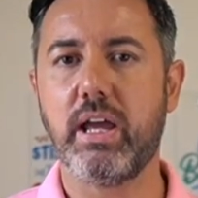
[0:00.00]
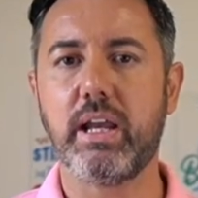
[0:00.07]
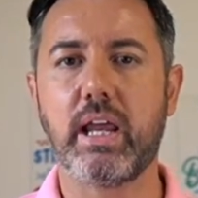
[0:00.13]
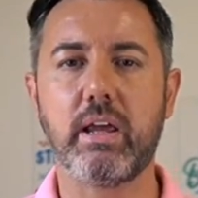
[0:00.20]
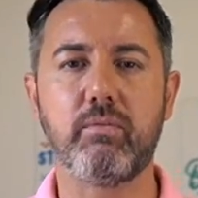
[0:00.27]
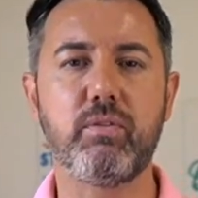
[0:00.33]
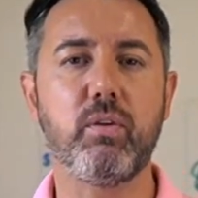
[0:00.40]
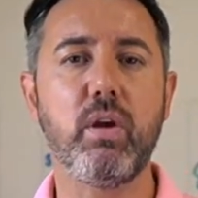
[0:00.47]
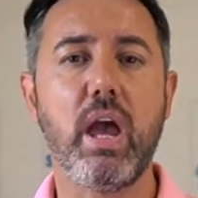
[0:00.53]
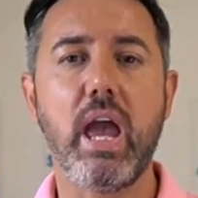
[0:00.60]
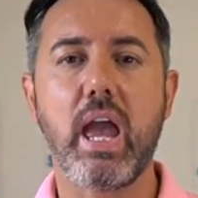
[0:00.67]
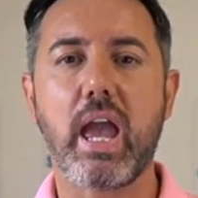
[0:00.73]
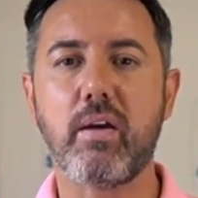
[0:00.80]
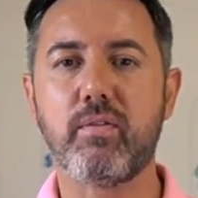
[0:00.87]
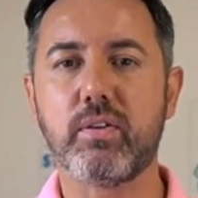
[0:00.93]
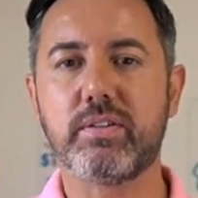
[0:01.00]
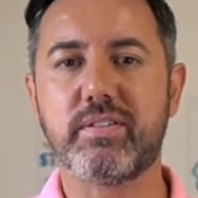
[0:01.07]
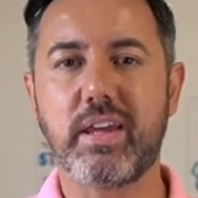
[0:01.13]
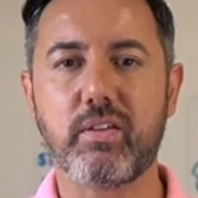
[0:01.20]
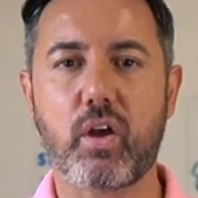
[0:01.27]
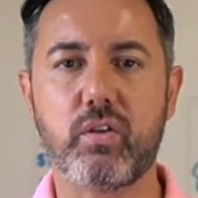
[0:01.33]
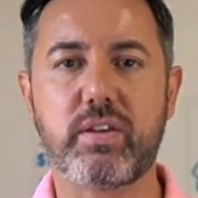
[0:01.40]
And have you ever
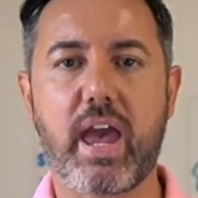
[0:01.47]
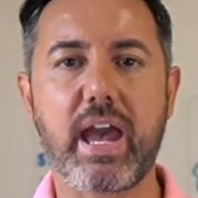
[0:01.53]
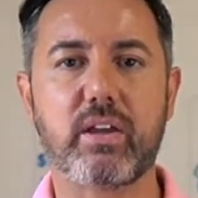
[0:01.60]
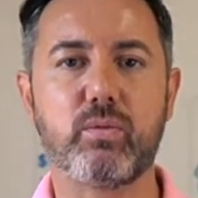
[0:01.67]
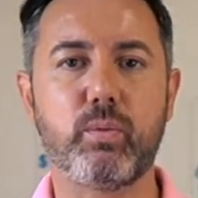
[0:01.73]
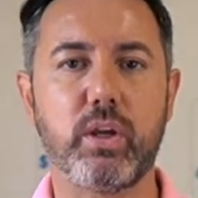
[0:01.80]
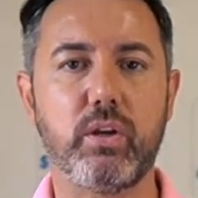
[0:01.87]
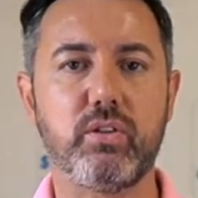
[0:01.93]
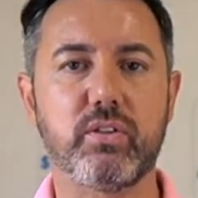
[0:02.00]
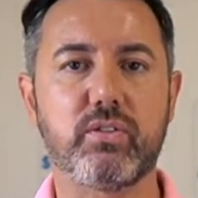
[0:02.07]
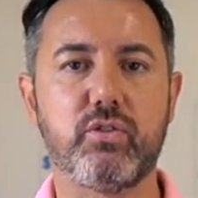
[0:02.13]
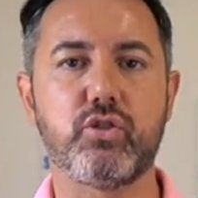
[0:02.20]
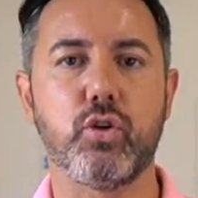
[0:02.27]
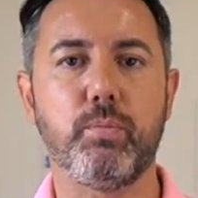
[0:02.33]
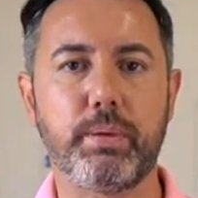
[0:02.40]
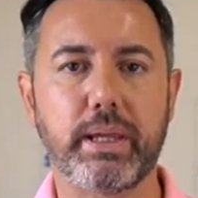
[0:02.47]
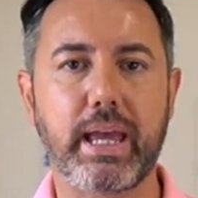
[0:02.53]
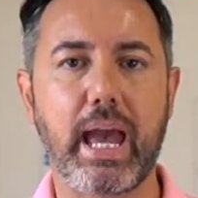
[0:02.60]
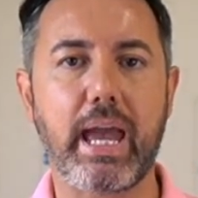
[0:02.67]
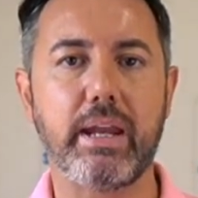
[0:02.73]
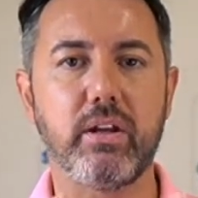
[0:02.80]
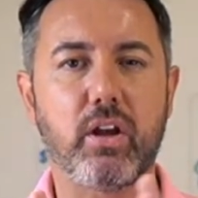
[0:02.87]
seen those hacks where you just
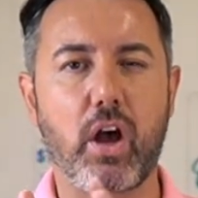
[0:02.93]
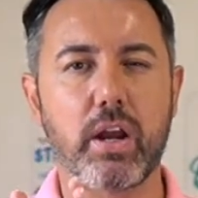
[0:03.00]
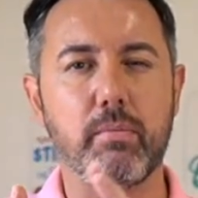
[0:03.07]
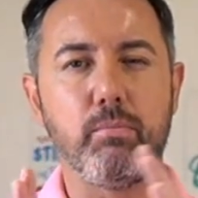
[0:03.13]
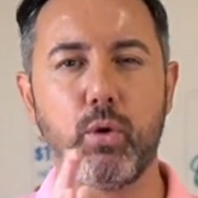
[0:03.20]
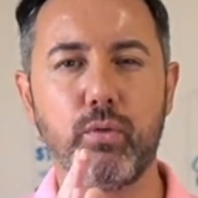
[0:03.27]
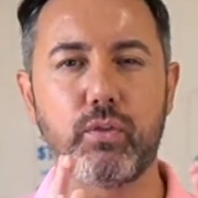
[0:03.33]
duplicate and kind of move